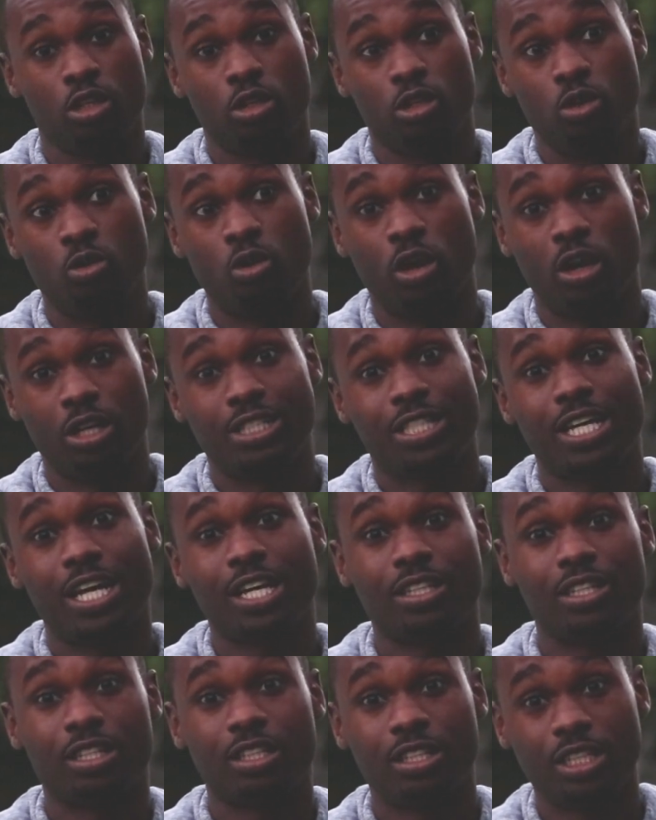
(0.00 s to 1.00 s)
You are
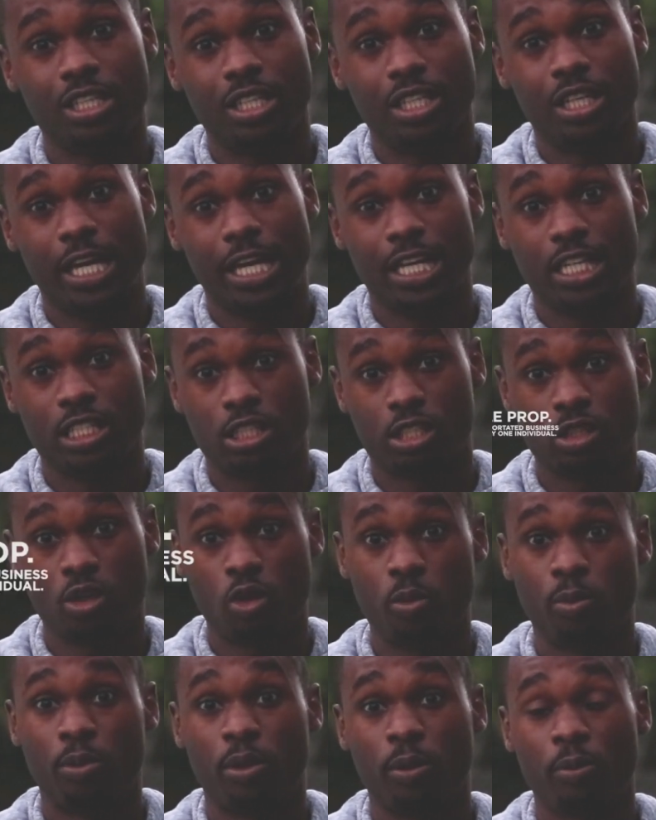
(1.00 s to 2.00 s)
technically a
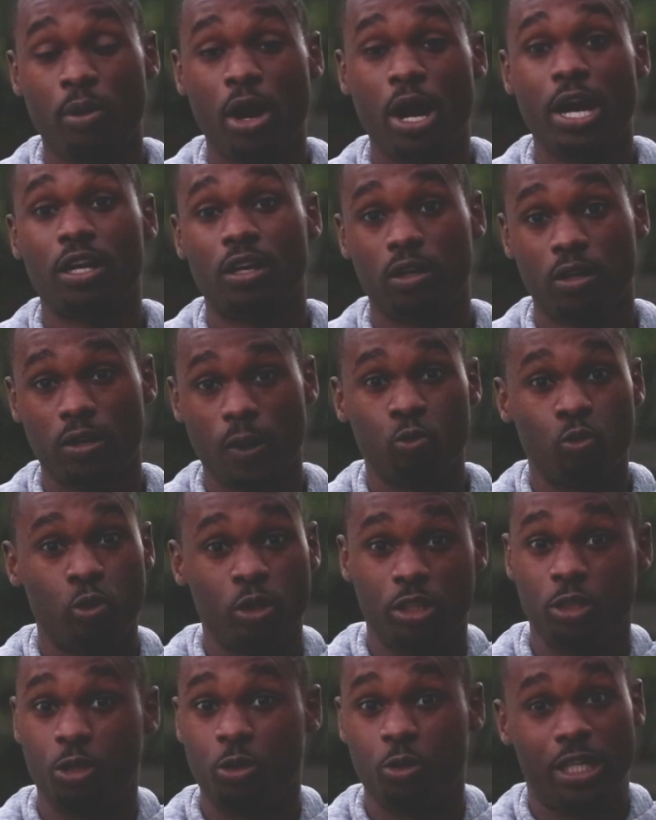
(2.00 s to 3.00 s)
sole proprietor,
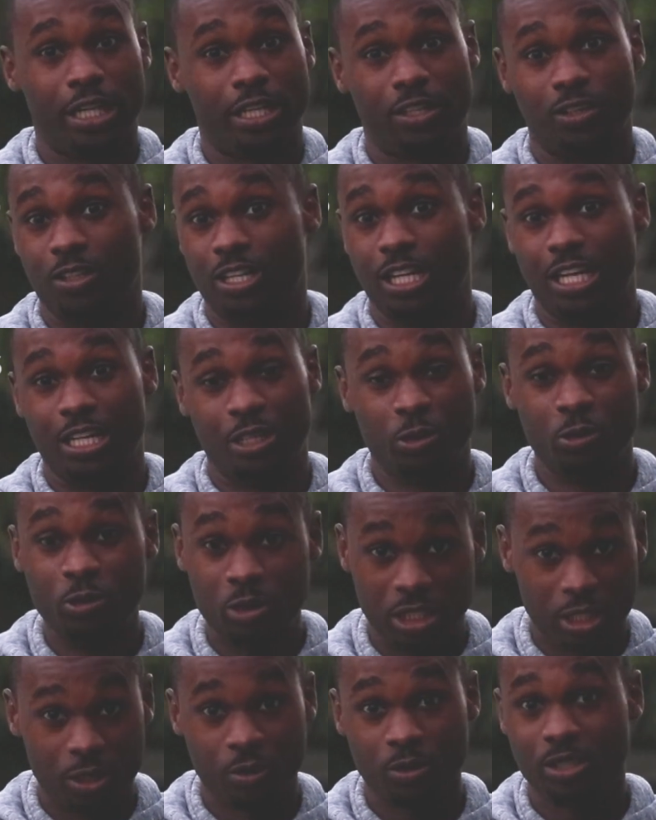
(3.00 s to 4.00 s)
whether you like it or not. You
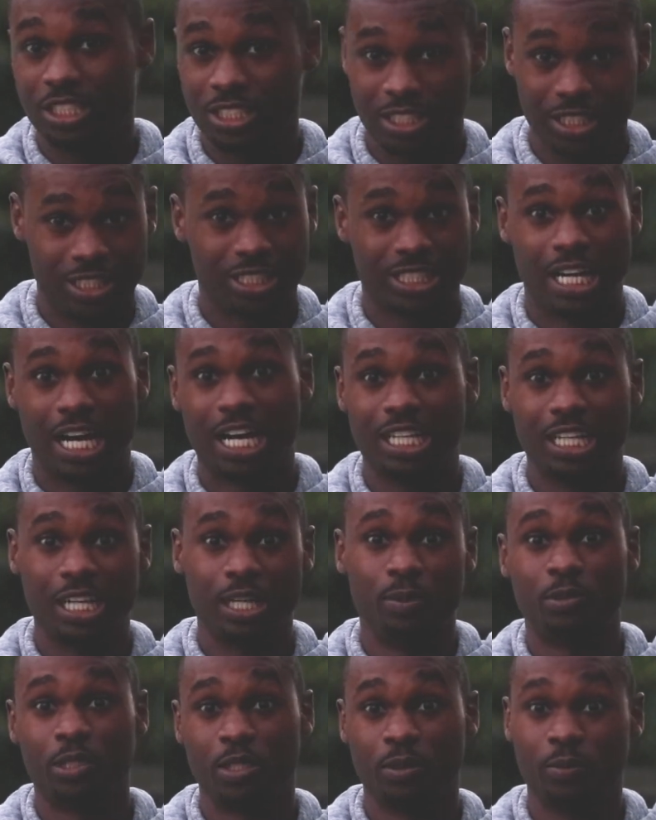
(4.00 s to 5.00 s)
literally just signed
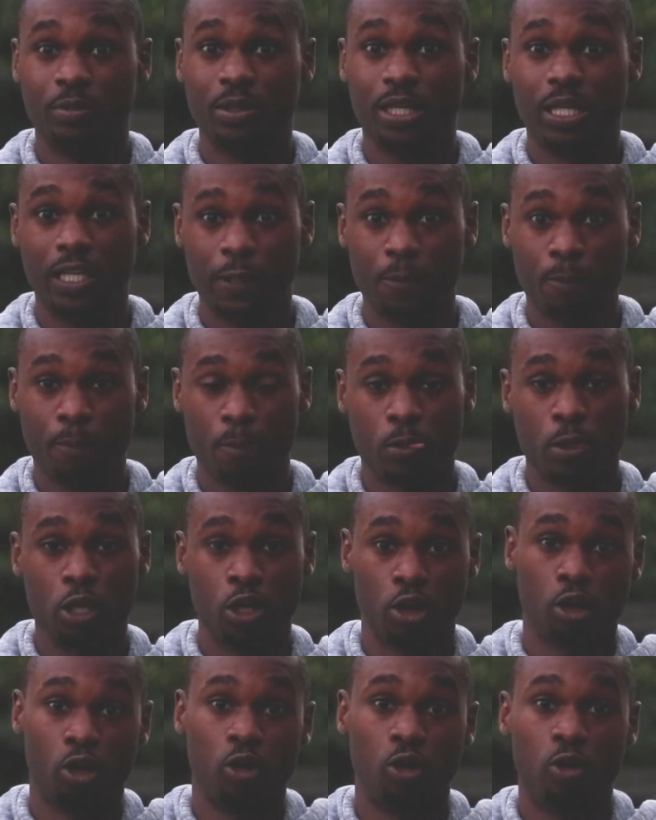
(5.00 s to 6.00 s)
up to be
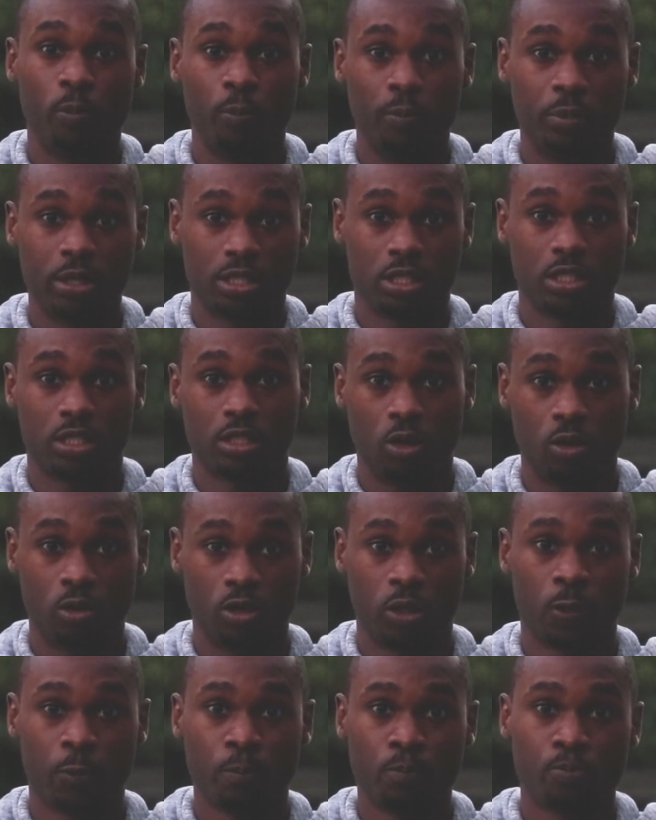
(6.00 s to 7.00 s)
your own business
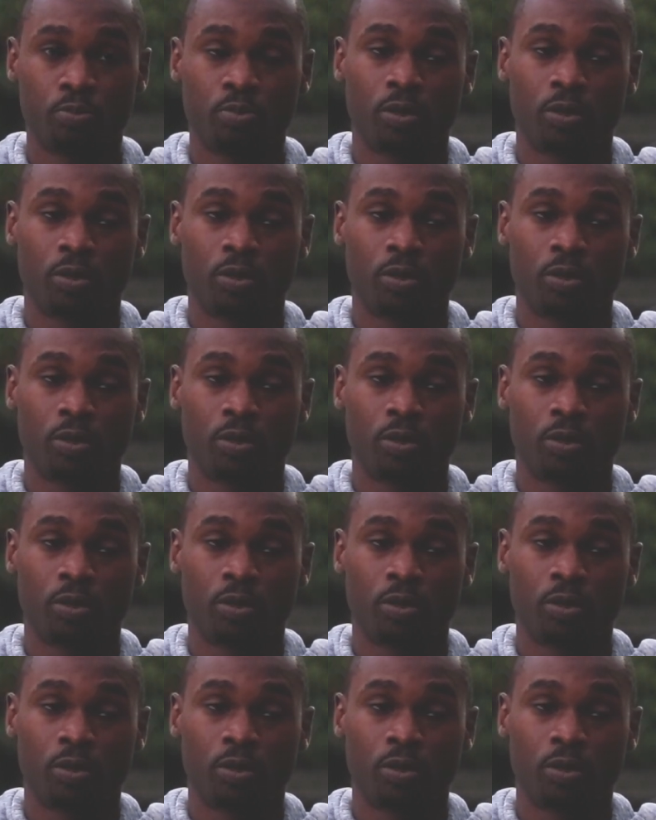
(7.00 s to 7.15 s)
owner.